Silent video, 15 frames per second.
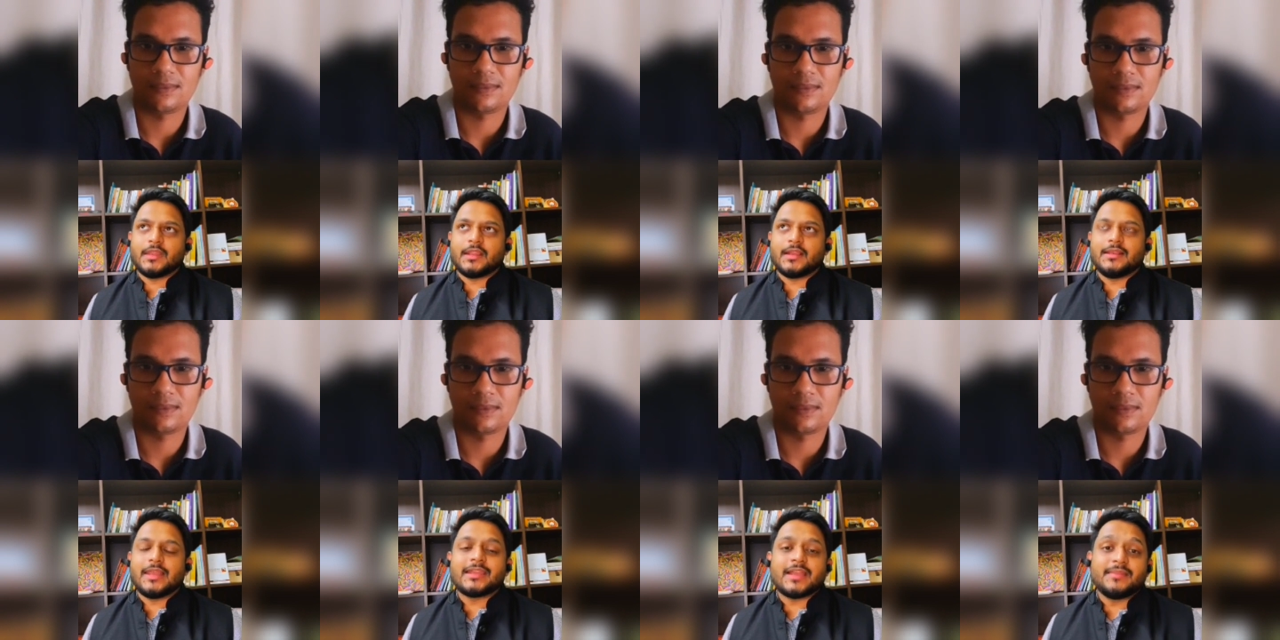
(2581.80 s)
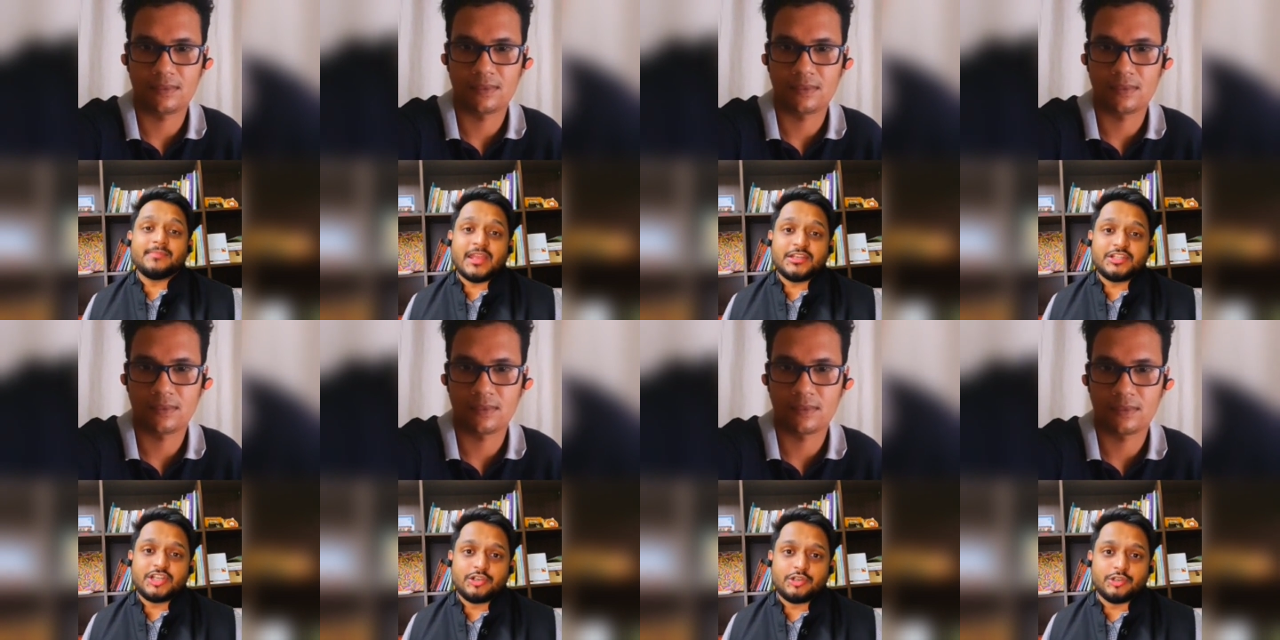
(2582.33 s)
Speaker 1: Like I
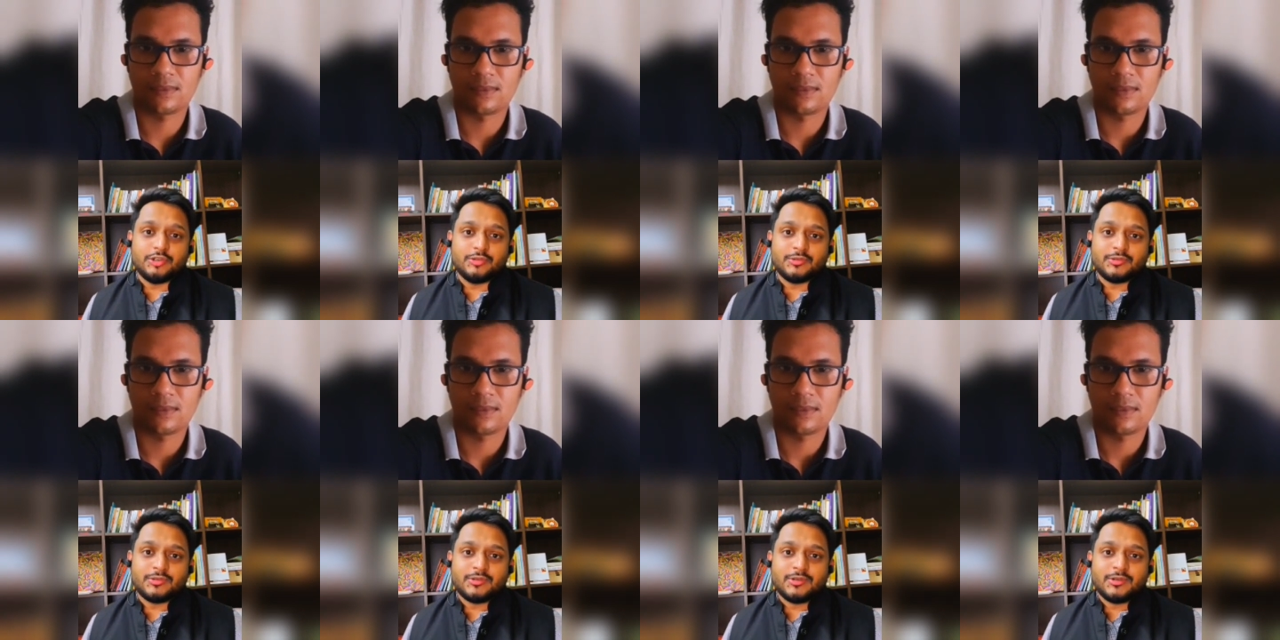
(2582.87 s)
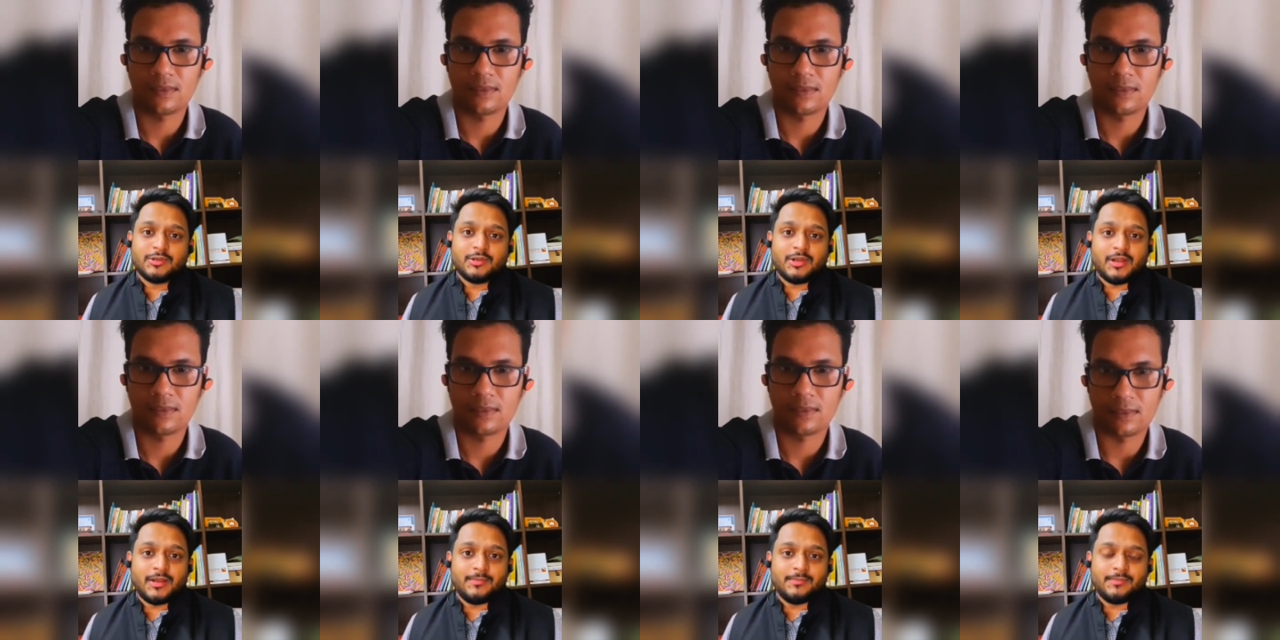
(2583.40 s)
mentioned to you,
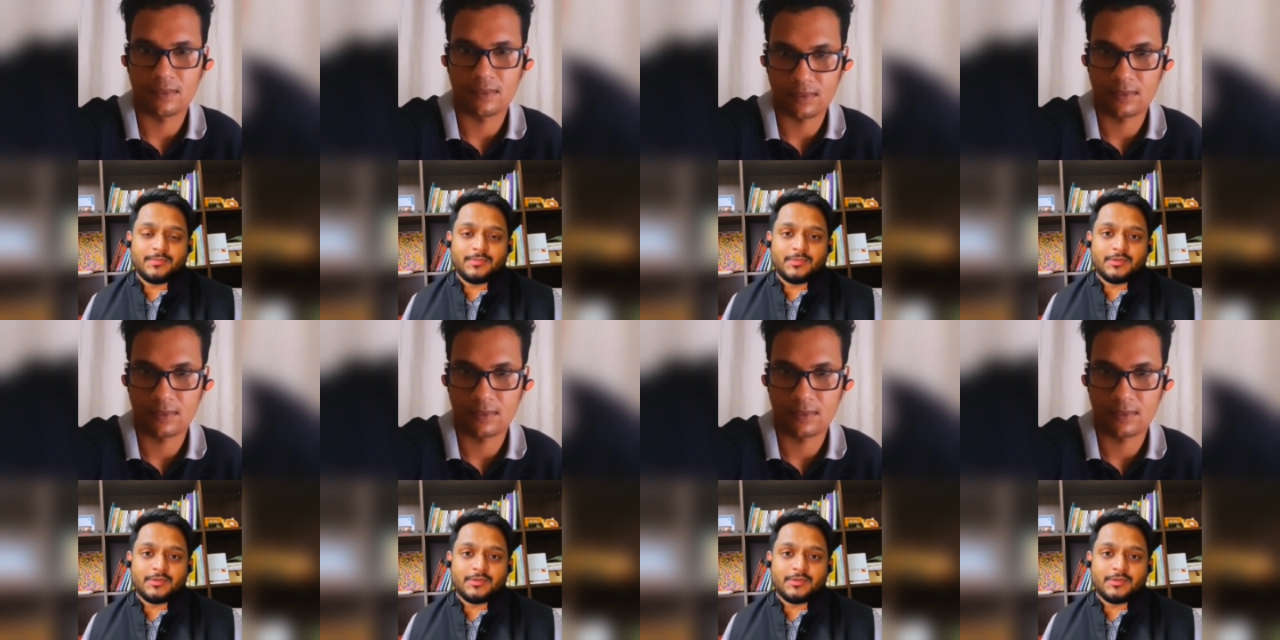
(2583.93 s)
uh,